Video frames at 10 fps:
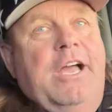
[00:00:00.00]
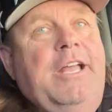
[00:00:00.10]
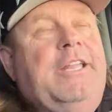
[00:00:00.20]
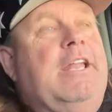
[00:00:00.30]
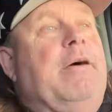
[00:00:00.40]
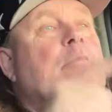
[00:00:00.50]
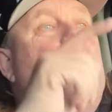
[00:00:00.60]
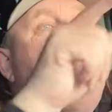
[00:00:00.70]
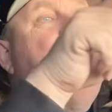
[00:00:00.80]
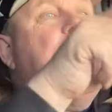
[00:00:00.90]
And then I'm
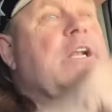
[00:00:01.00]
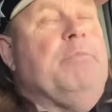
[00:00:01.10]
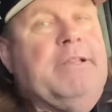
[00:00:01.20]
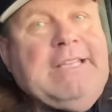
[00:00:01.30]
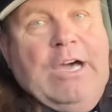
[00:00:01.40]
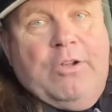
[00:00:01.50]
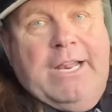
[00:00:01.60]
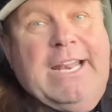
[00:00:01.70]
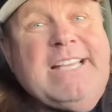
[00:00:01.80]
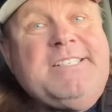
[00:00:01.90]
looking a little bit down
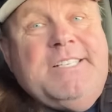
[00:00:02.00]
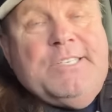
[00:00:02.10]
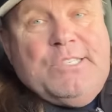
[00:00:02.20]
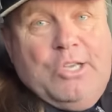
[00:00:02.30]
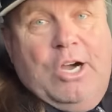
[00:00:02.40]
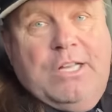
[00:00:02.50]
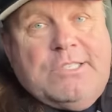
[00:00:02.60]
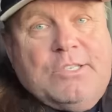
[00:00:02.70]
and I see Scott.